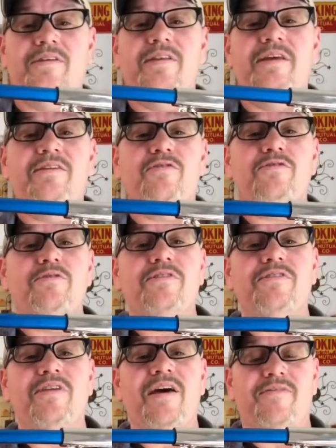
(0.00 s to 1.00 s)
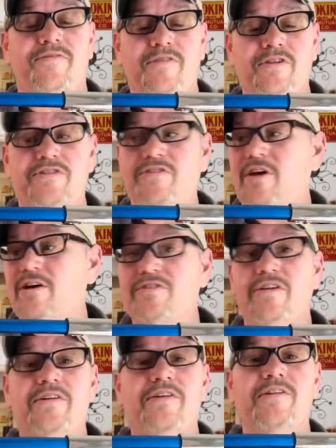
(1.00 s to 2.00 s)
and then as soon as that fish
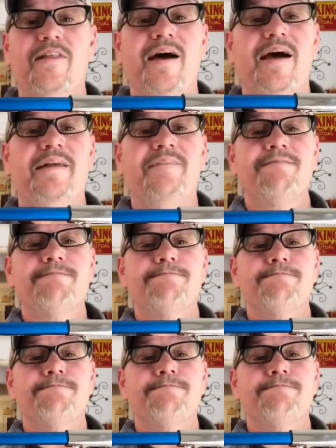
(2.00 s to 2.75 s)
tugs on your line,